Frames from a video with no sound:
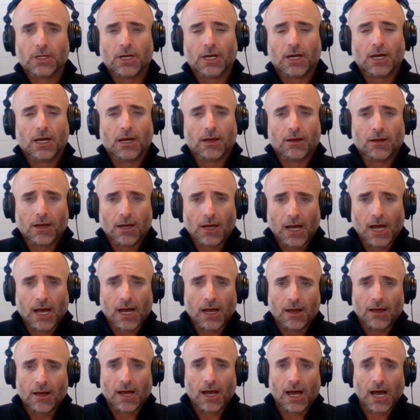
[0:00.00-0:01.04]

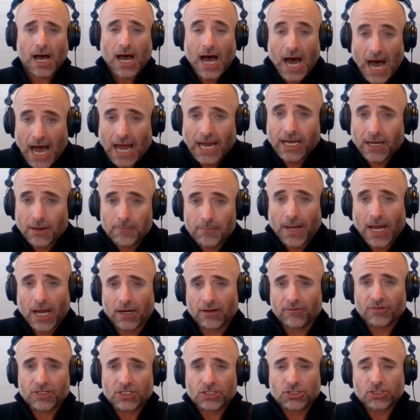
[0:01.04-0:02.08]
a high amount
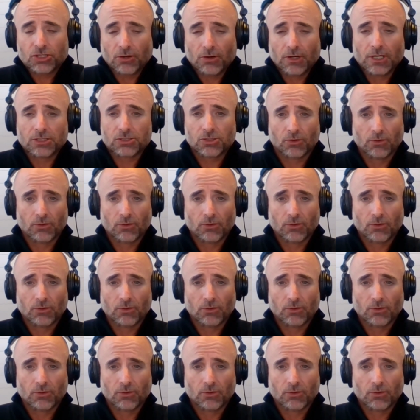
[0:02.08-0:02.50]
of insurance